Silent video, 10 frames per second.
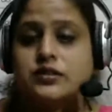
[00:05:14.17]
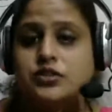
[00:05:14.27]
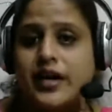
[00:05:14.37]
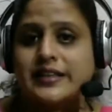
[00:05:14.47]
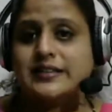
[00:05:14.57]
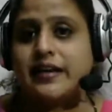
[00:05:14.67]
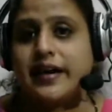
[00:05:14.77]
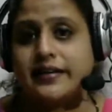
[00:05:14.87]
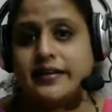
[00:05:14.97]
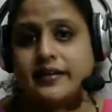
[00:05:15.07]

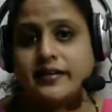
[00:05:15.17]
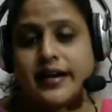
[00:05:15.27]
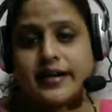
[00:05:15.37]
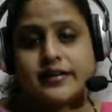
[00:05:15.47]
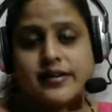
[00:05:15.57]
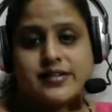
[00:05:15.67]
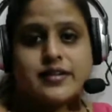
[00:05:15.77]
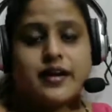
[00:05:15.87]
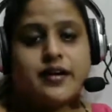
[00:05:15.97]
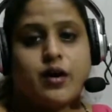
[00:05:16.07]
translated writers
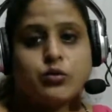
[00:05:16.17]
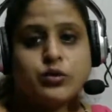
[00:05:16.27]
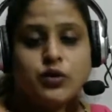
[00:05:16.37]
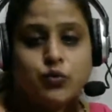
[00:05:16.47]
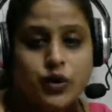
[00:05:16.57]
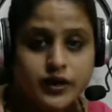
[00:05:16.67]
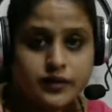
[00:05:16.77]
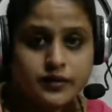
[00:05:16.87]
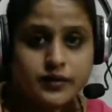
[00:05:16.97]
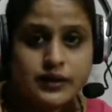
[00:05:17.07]
around the world.